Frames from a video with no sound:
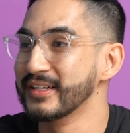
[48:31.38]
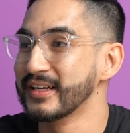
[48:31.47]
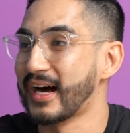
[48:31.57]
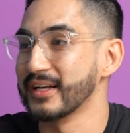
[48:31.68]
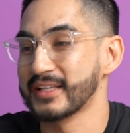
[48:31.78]

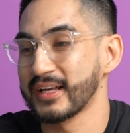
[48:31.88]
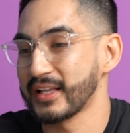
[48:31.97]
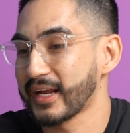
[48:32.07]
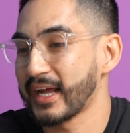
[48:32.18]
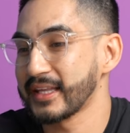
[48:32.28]
Wow. I, that
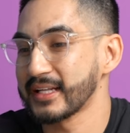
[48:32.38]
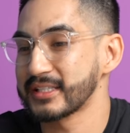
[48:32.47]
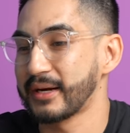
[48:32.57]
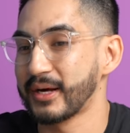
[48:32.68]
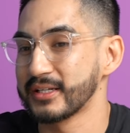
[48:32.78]
like at that
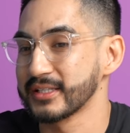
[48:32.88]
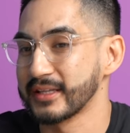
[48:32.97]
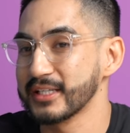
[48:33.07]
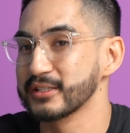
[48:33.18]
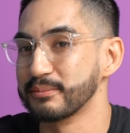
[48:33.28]
time, I was like,
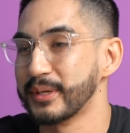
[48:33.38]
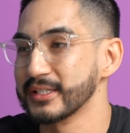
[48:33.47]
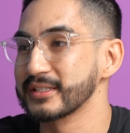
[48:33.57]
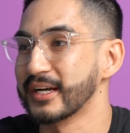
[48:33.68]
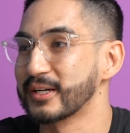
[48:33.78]
that's the
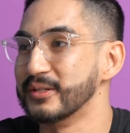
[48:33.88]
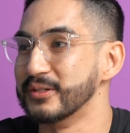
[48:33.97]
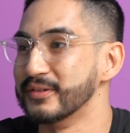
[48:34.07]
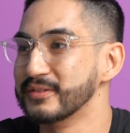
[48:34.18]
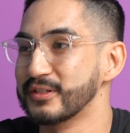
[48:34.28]
best thing I could do
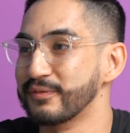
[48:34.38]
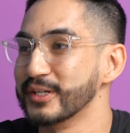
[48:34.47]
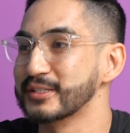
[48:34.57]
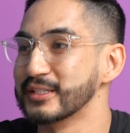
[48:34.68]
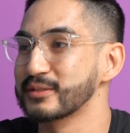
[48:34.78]
uh-huh. to
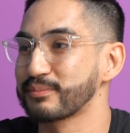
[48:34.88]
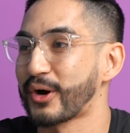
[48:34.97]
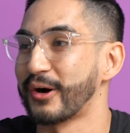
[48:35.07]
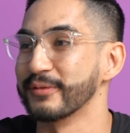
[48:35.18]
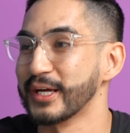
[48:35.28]
fix this
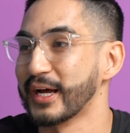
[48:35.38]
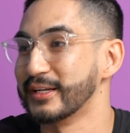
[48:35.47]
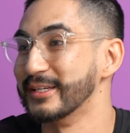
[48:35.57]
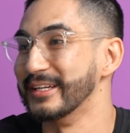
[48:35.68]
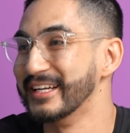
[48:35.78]
problem that I
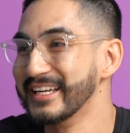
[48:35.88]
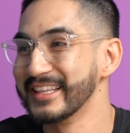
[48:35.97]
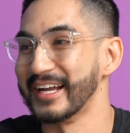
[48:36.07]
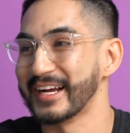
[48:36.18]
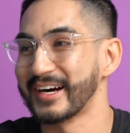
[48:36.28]
did, that I